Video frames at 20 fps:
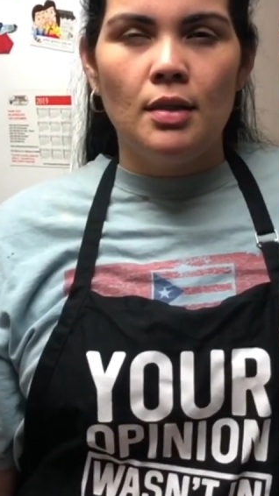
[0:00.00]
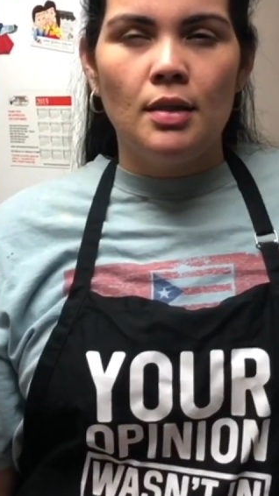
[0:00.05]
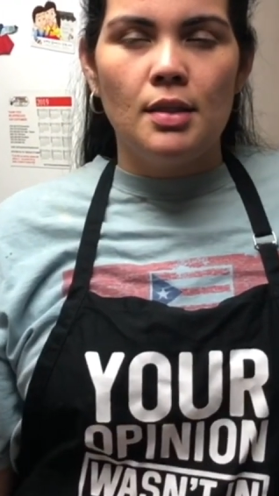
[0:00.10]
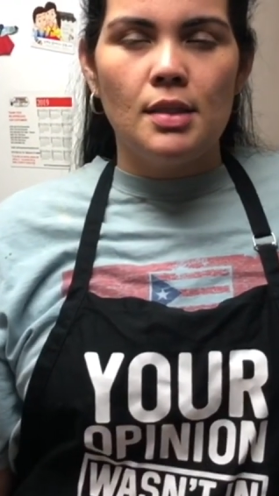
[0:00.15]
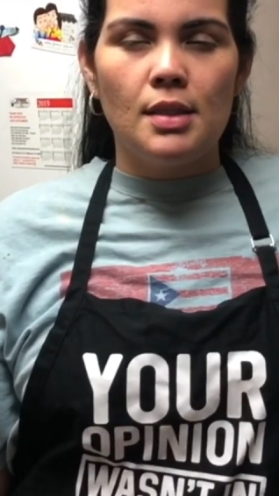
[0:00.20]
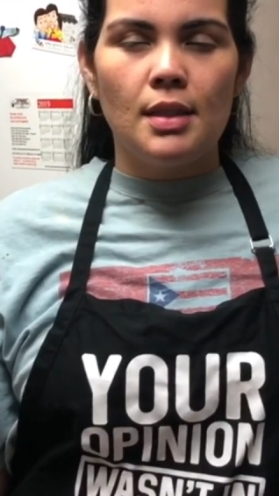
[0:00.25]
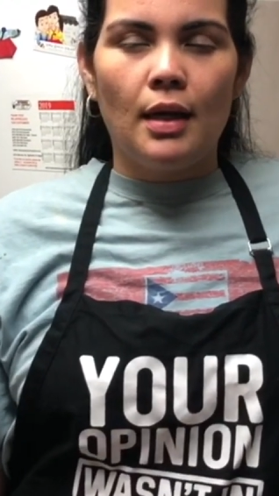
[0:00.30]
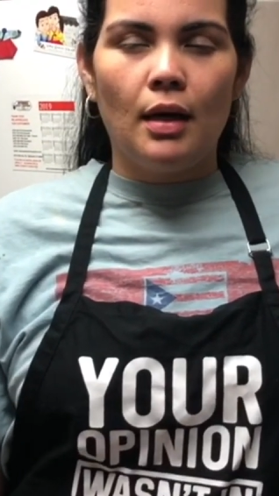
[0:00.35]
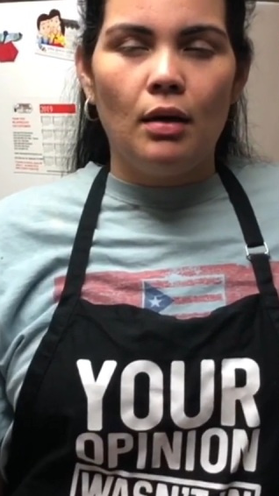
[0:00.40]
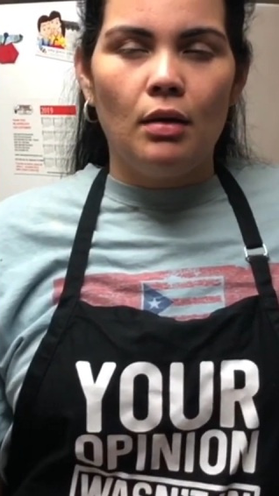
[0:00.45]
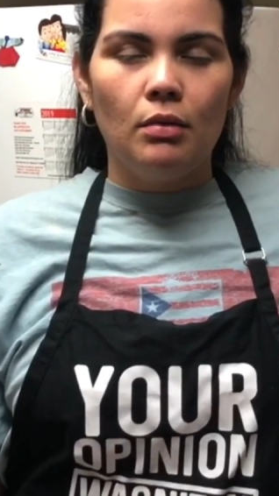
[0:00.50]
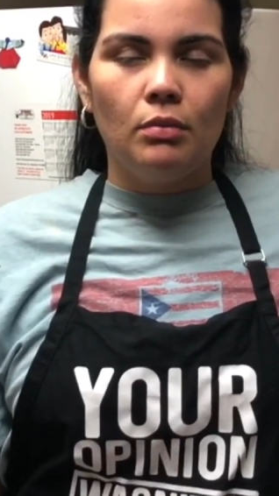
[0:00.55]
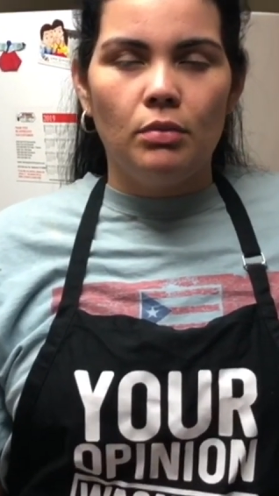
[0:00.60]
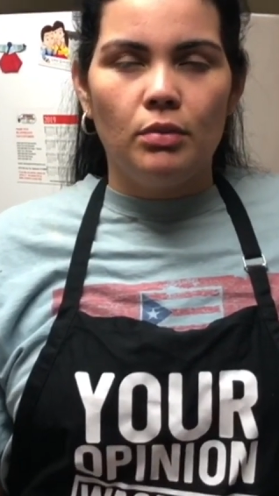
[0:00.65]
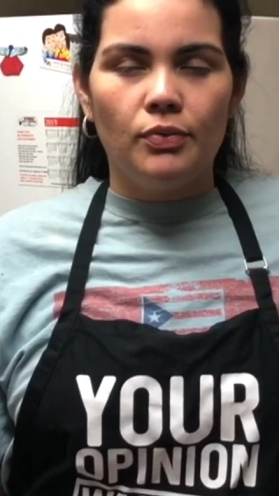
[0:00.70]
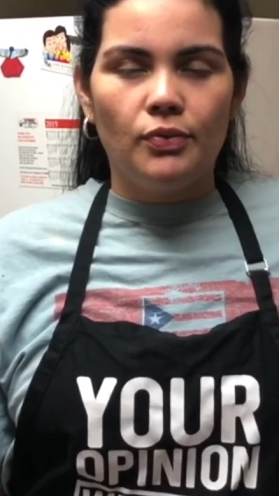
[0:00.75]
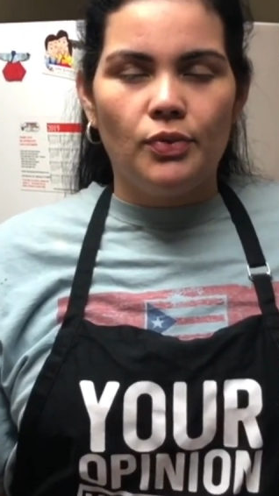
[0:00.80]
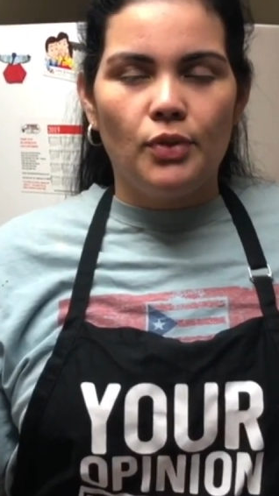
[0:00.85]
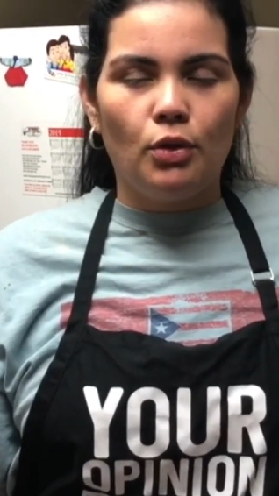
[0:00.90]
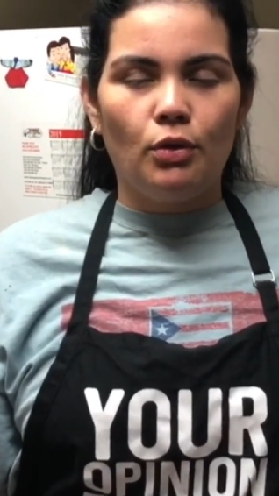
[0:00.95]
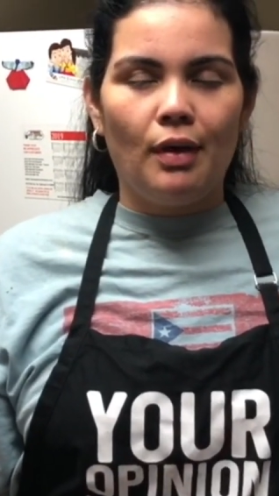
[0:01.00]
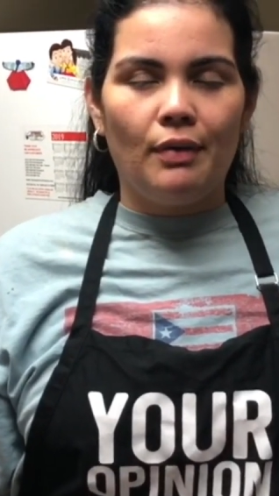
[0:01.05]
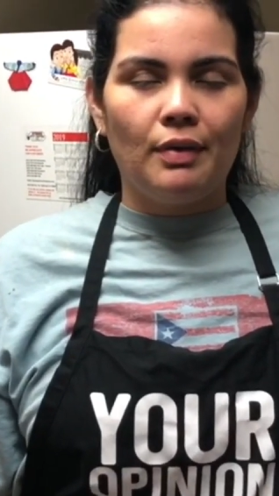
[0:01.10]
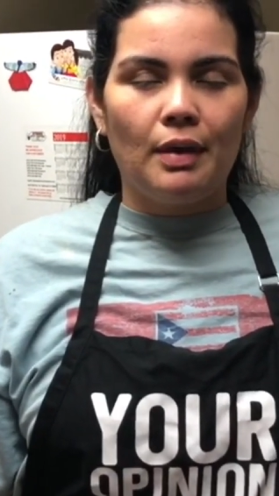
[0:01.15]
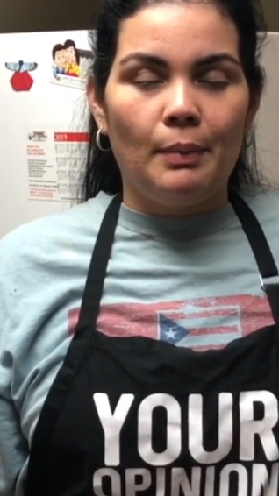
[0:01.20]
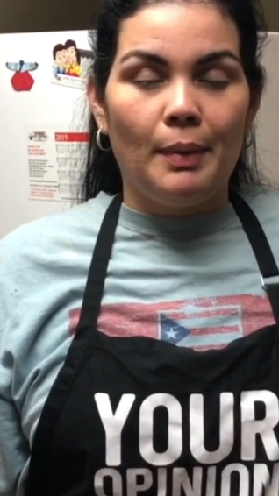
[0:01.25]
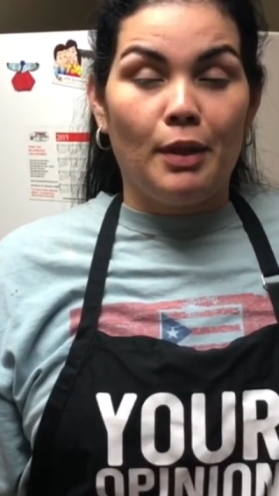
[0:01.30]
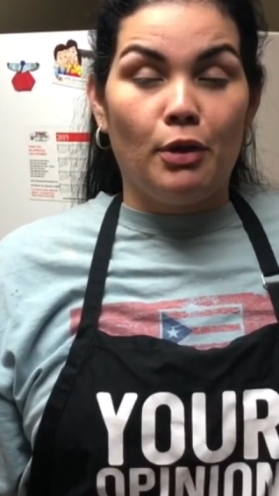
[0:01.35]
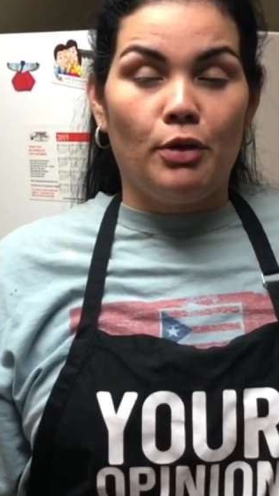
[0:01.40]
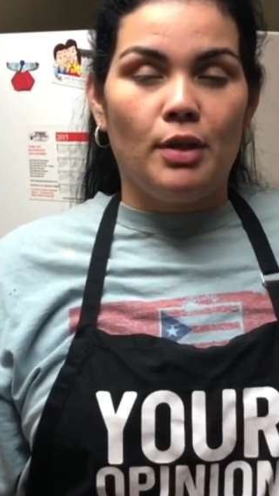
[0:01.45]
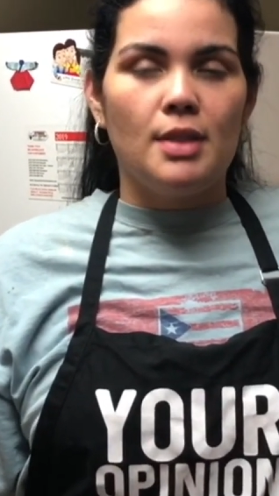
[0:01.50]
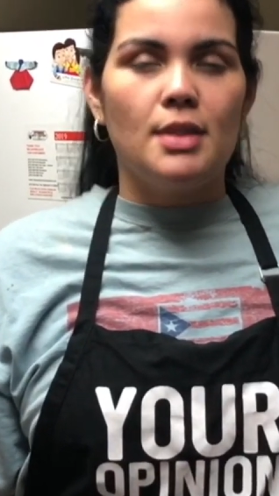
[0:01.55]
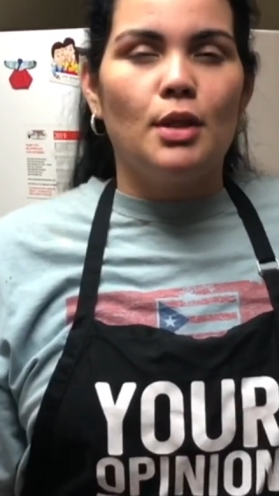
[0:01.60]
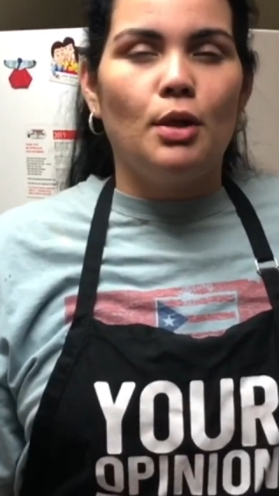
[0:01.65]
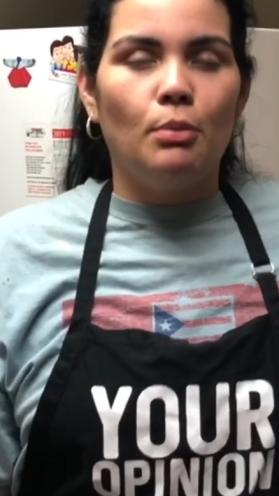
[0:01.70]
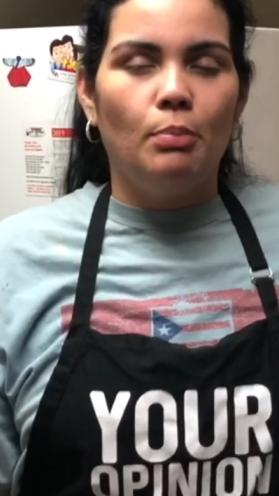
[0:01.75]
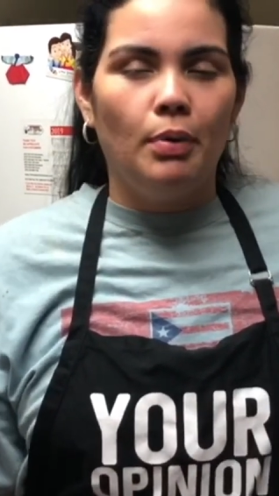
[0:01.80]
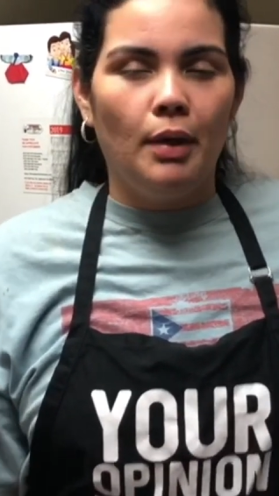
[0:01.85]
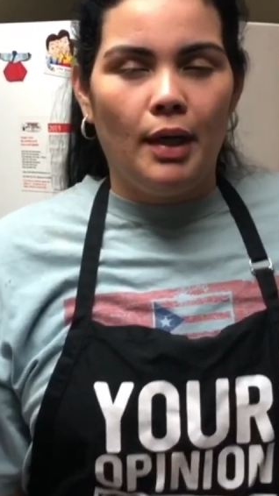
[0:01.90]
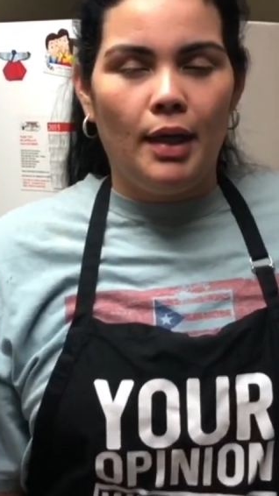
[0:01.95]
style they don't have camarones
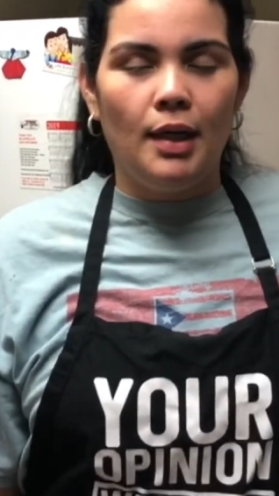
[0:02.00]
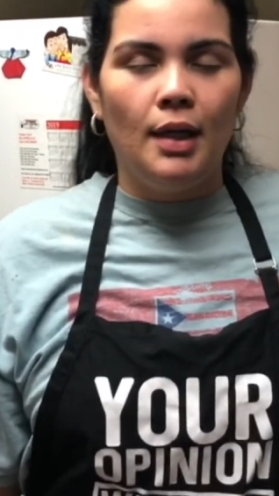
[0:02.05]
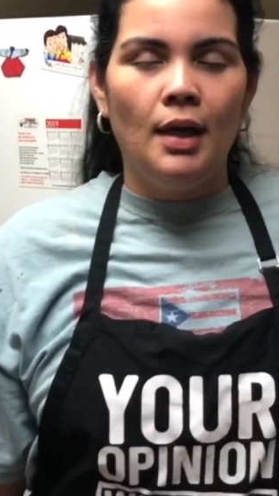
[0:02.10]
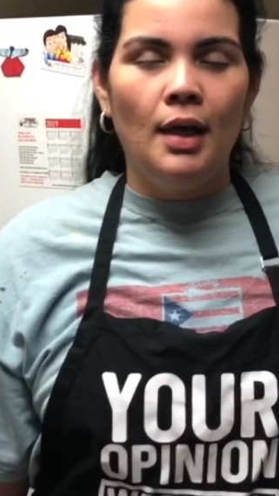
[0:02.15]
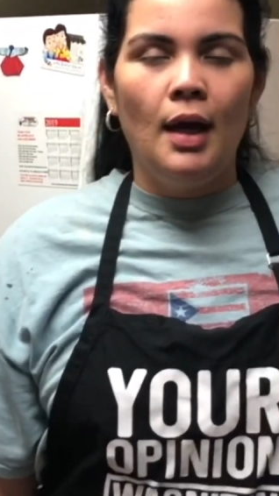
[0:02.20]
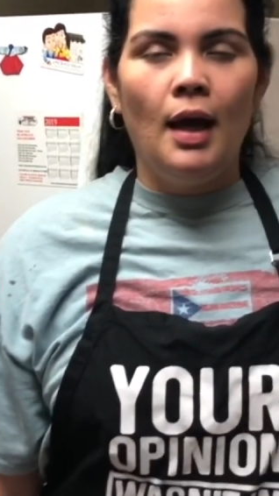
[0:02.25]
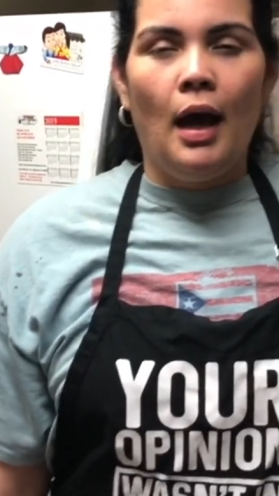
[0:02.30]
there but